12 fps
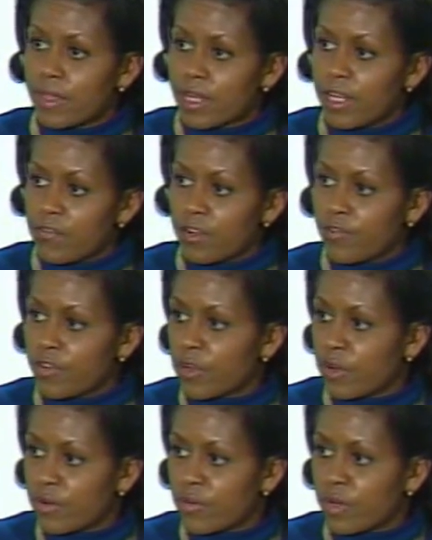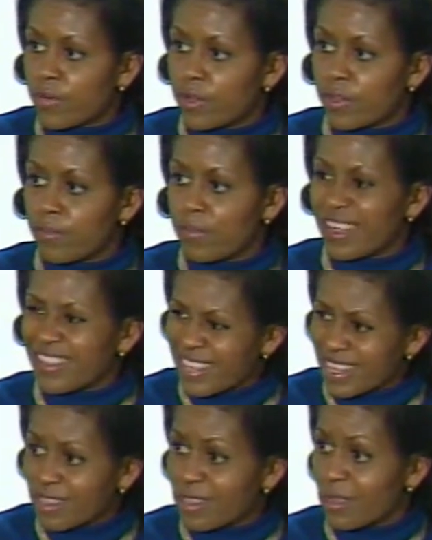and even if you don't agree with them, because
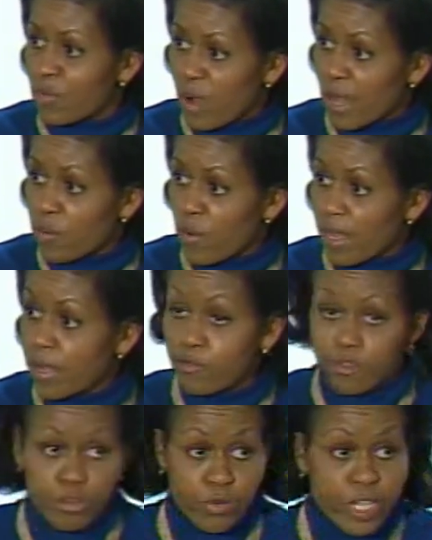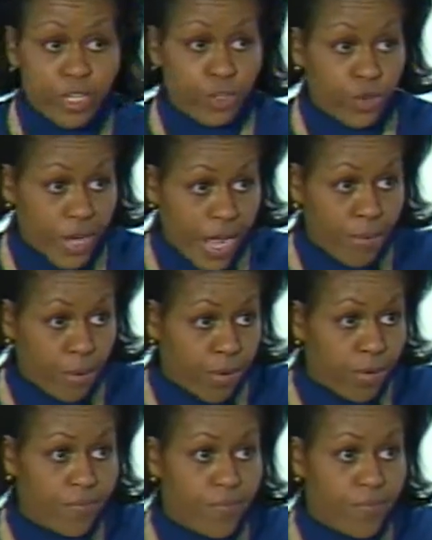that's the right way to treat your neighbor.